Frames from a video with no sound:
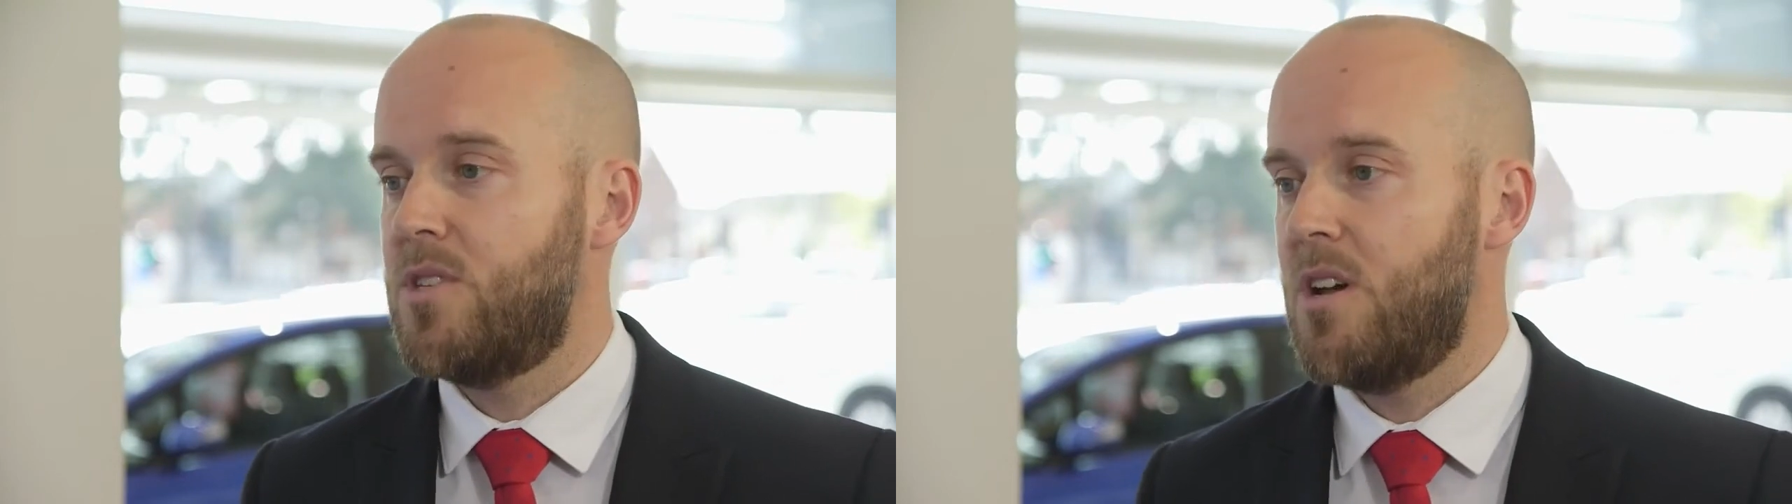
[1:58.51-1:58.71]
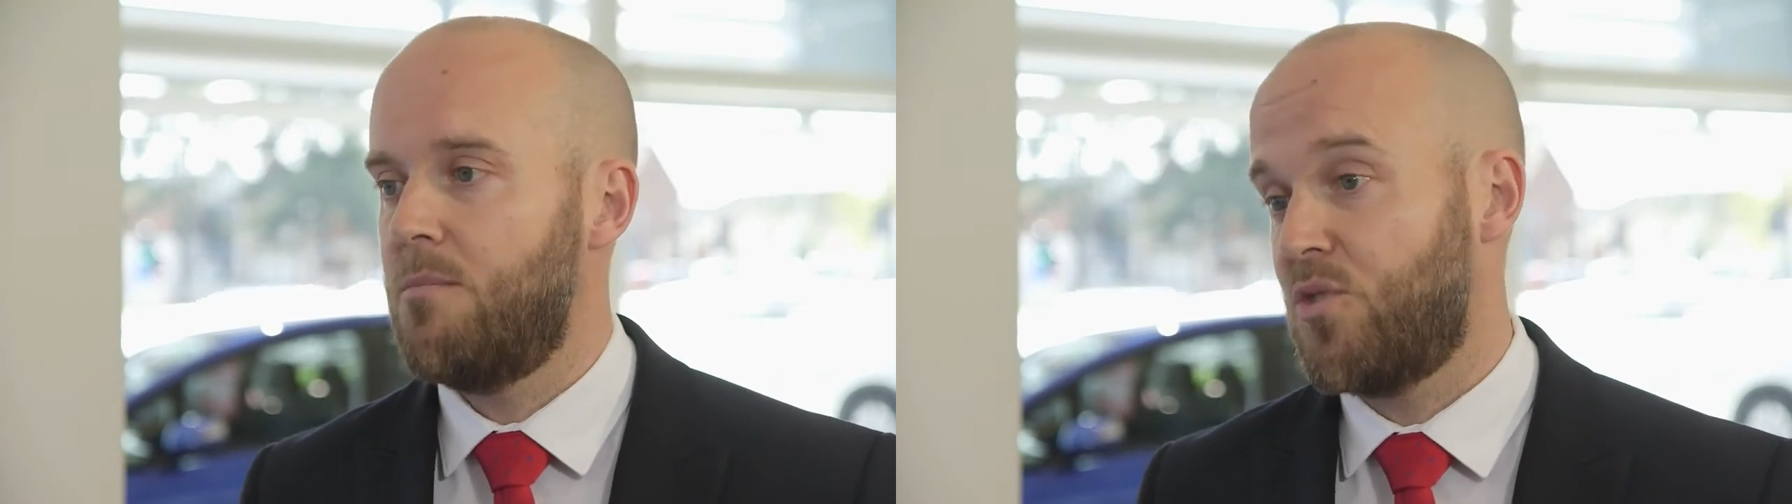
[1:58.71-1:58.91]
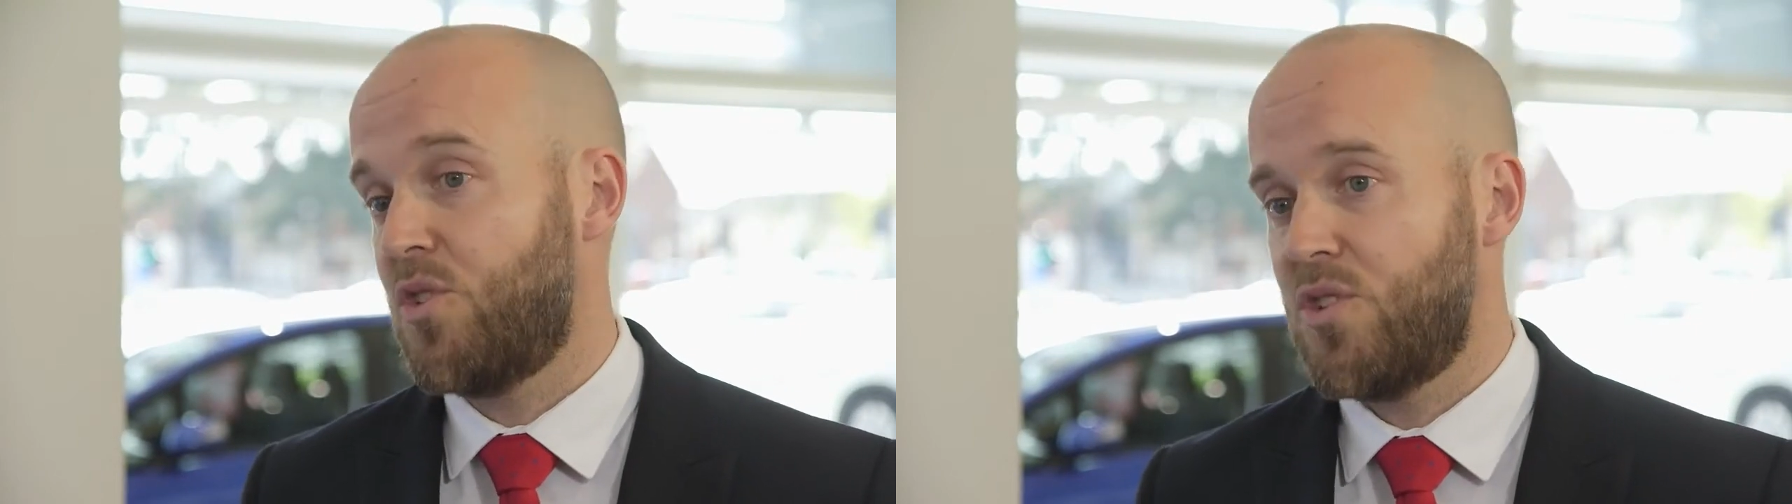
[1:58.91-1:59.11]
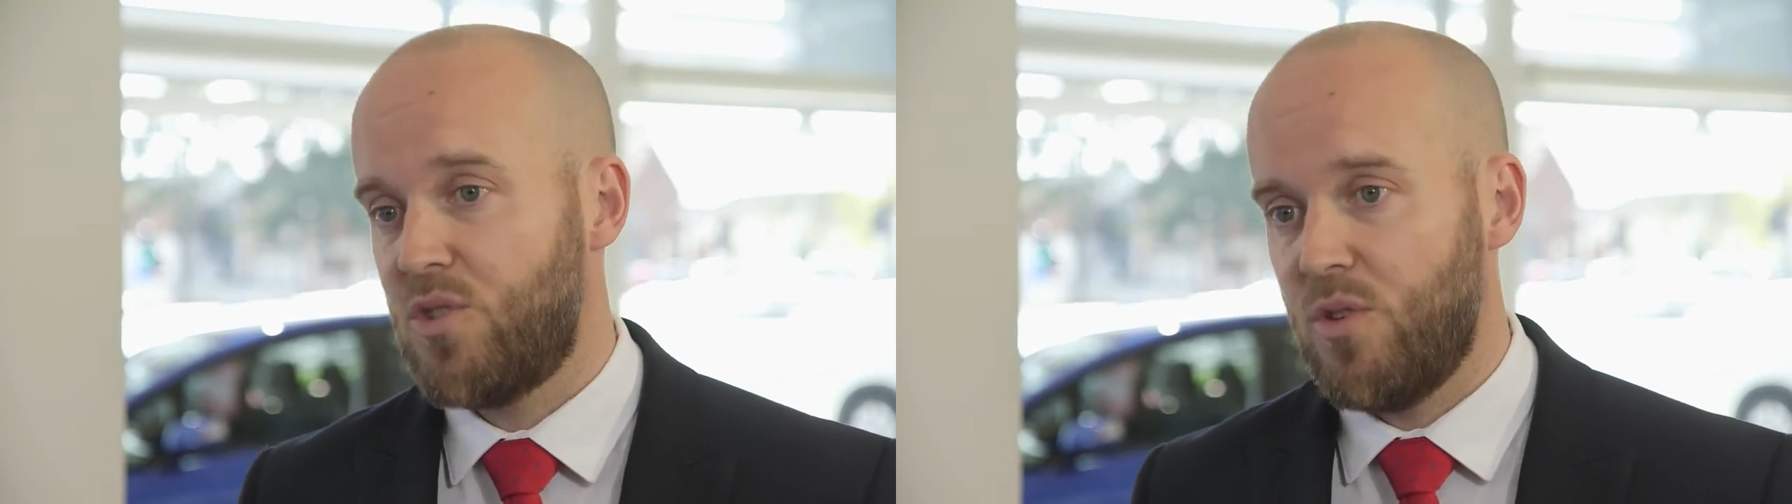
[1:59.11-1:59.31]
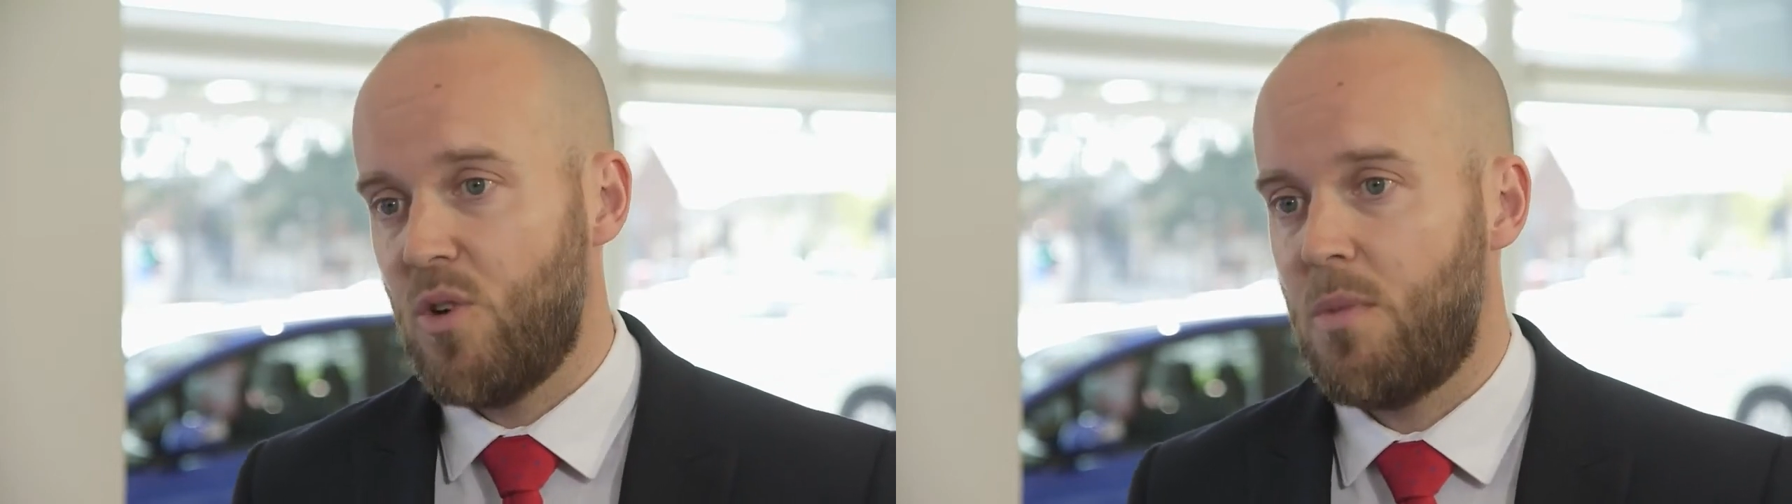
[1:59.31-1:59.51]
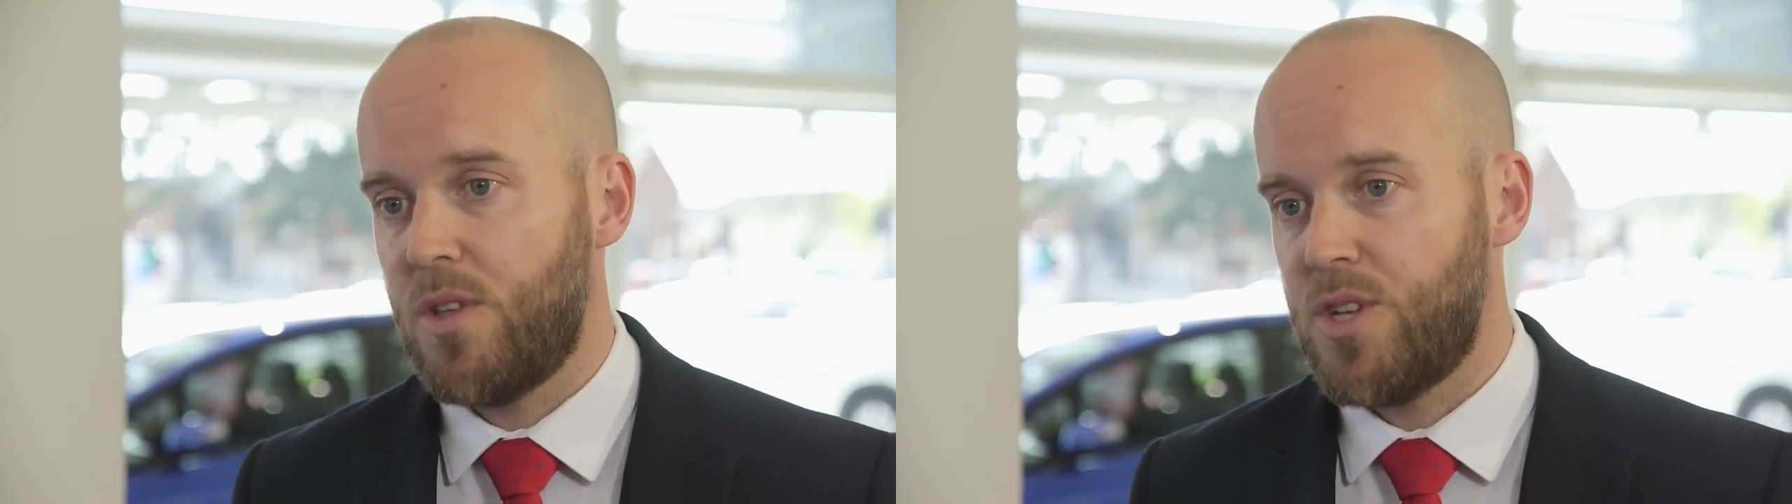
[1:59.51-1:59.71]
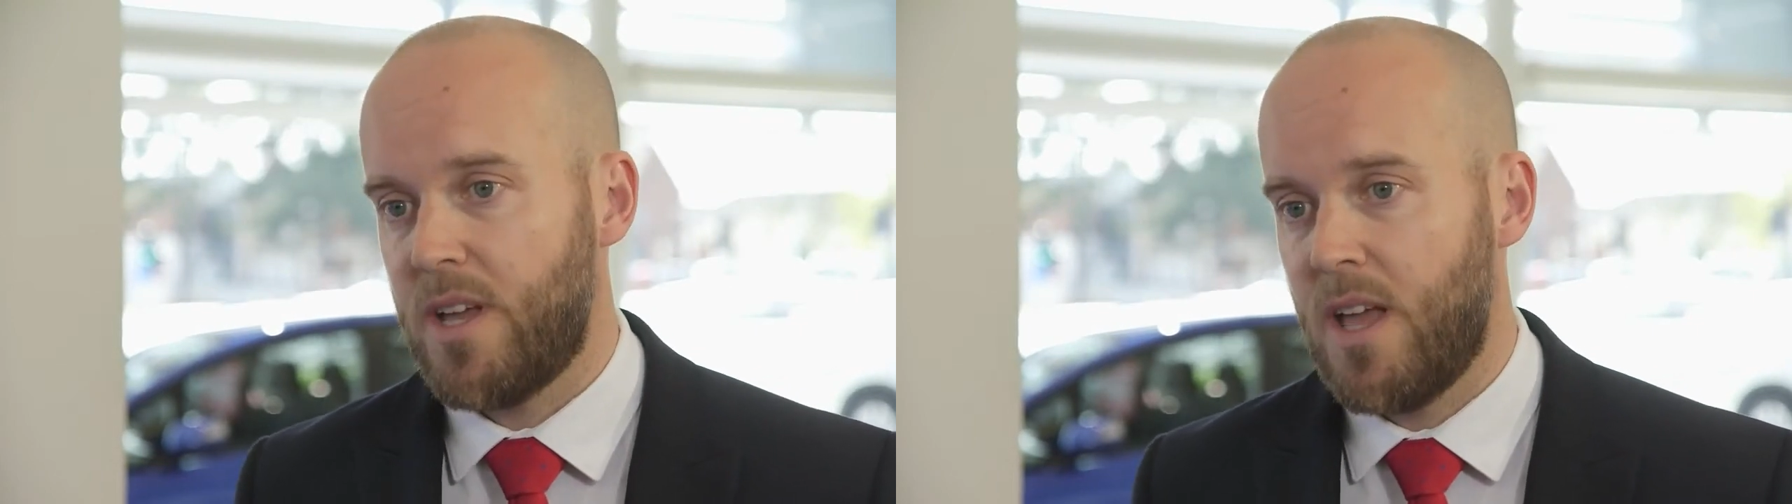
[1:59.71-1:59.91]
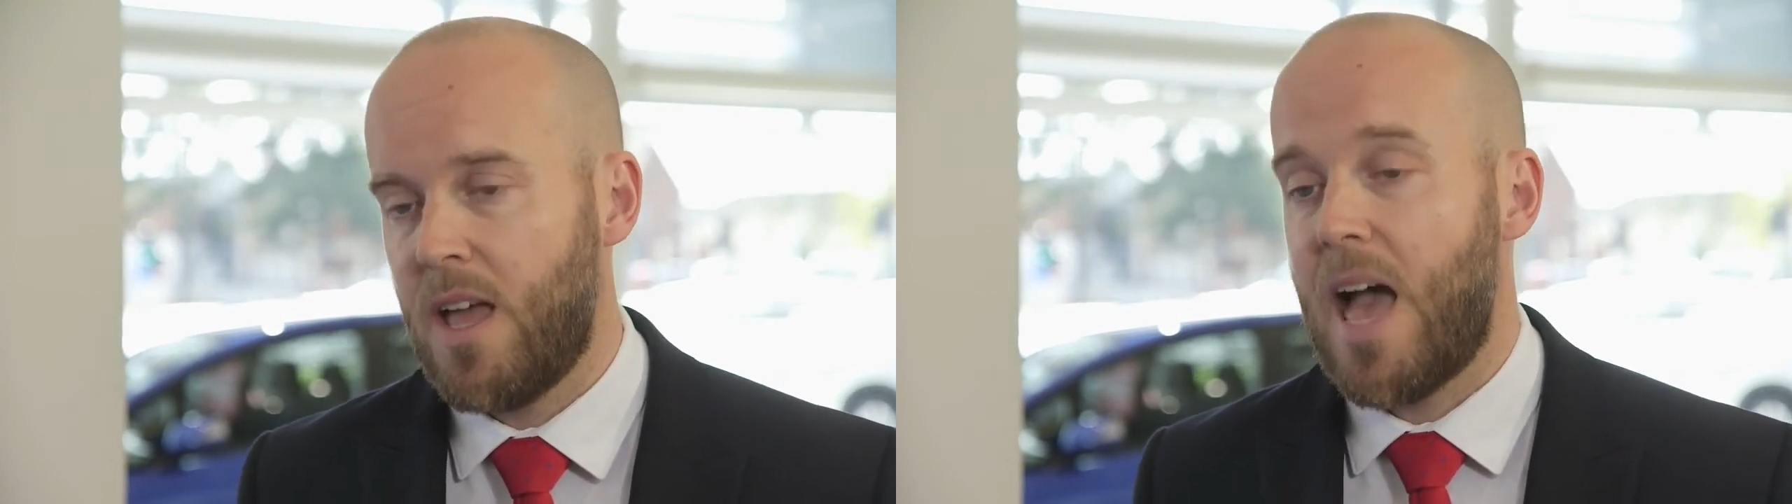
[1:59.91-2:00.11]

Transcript: term that's going to suit your budget,